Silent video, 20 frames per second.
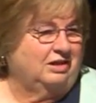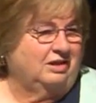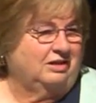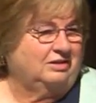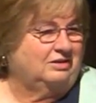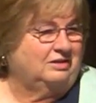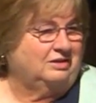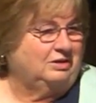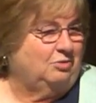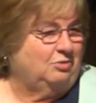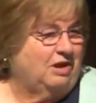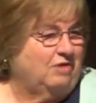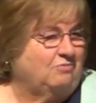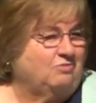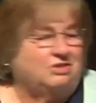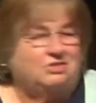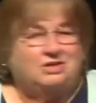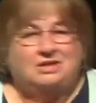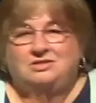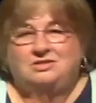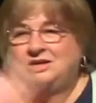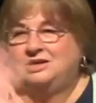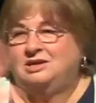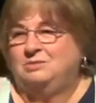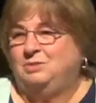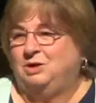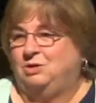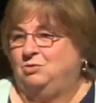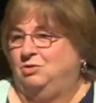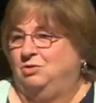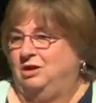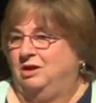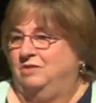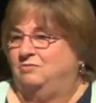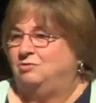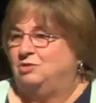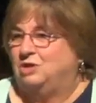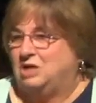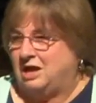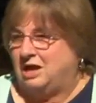uh, you know, everything that had been going on
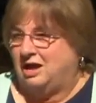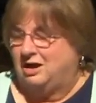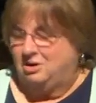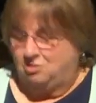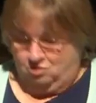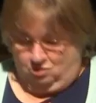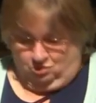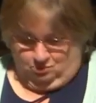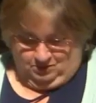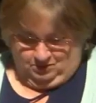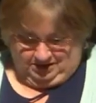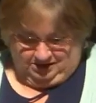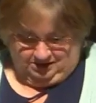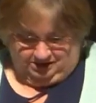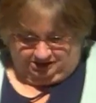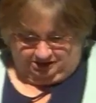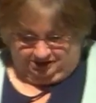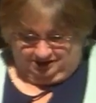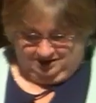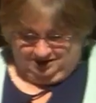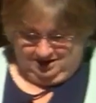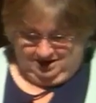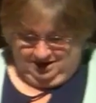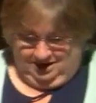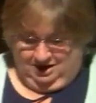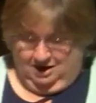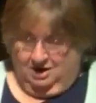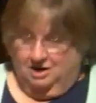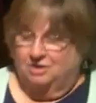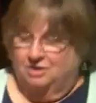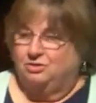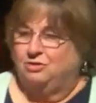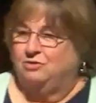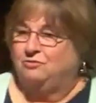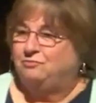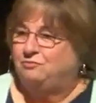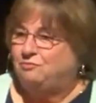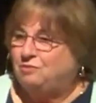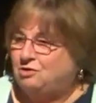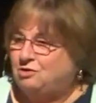for nine whole months, the
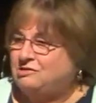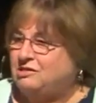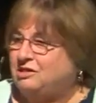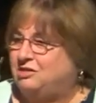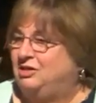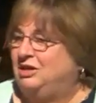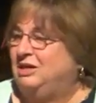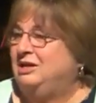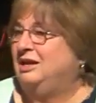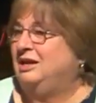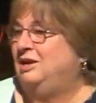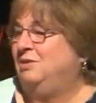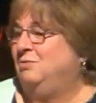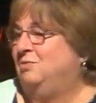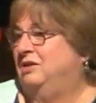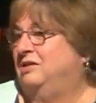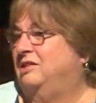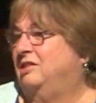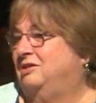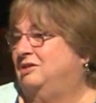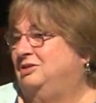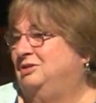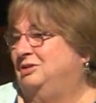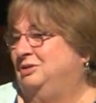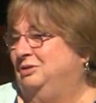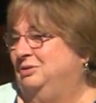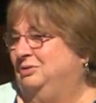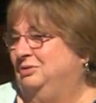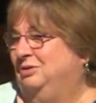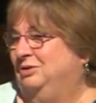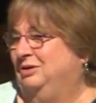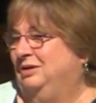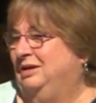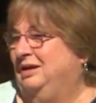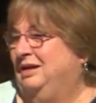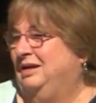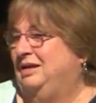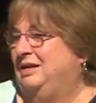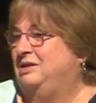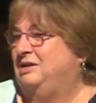first thing he wants to do
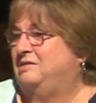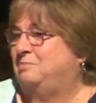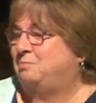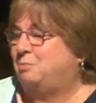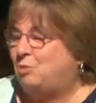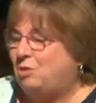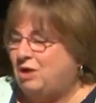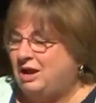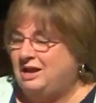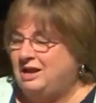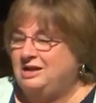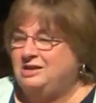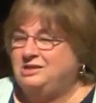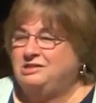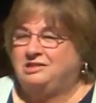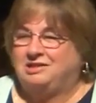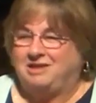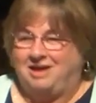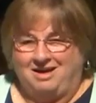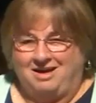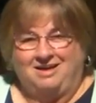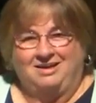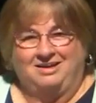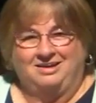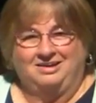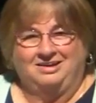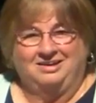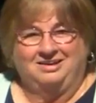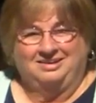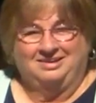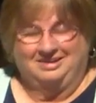is praise God.